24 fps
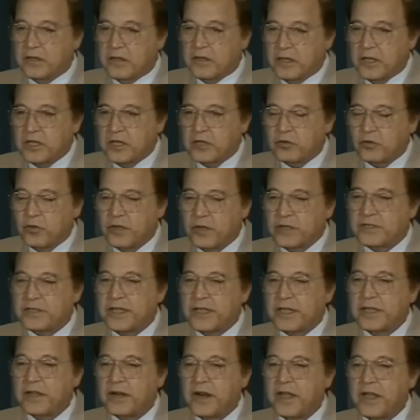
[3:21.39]
it was
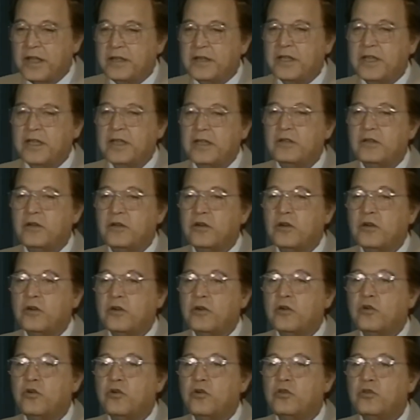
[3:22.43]
the Iranian
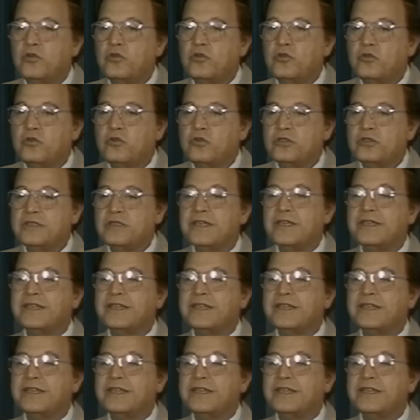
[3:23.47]
who used